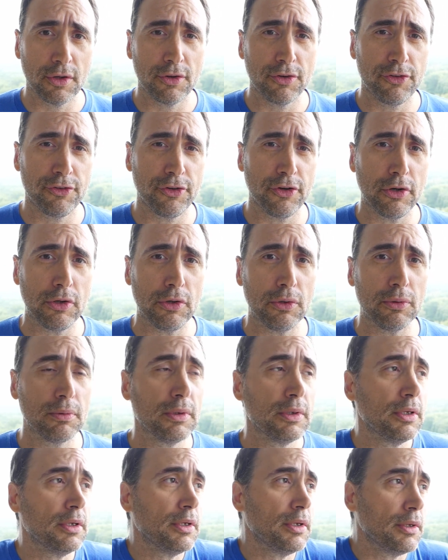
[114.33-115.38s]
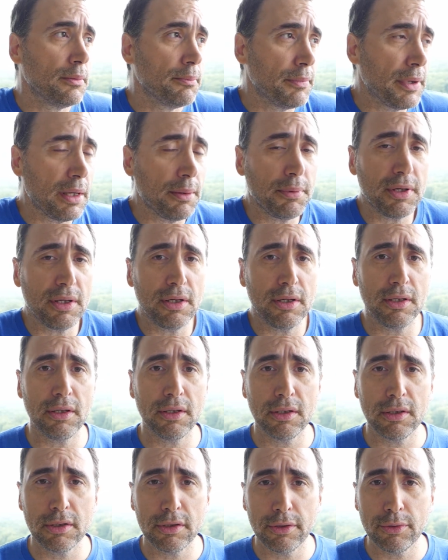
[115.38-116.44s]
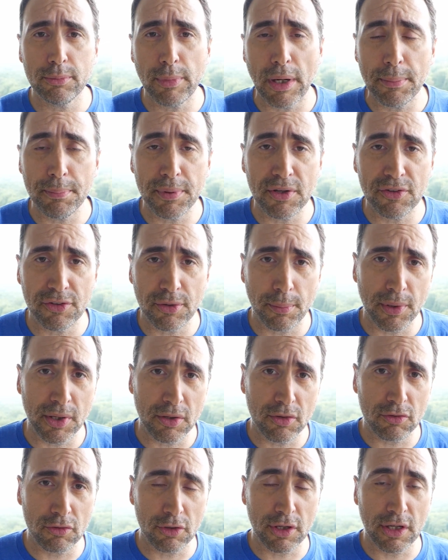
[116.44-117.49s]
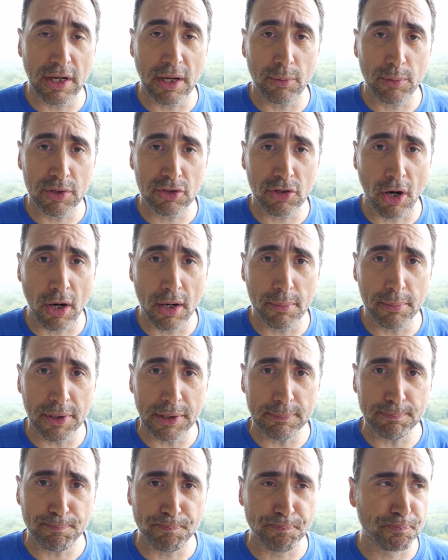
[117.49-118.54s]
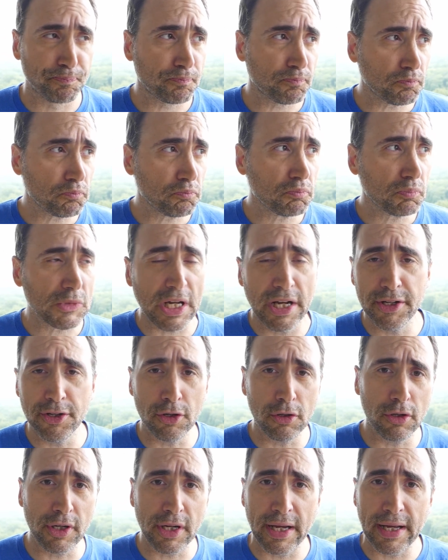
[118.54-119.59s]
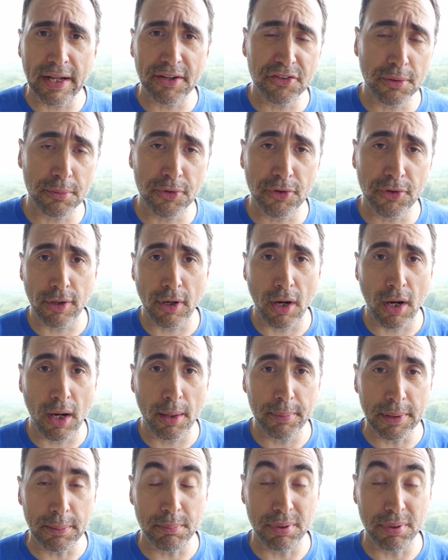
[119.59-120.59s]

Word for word: So maybe you might be somebody who's looking at retirement and you're looking at some of hobby.